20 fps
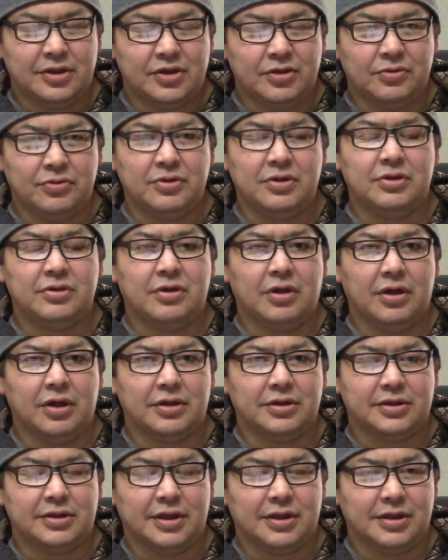union
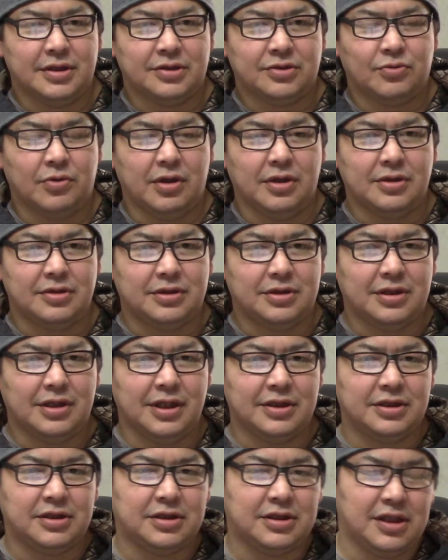laws, as well as
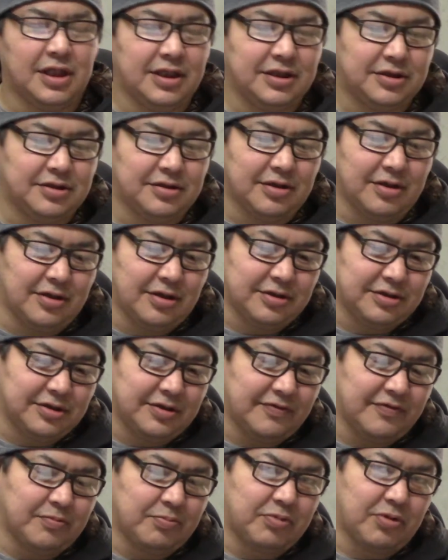legislation laws
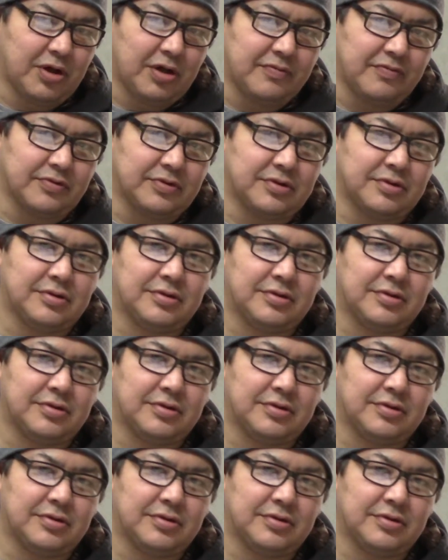of the province.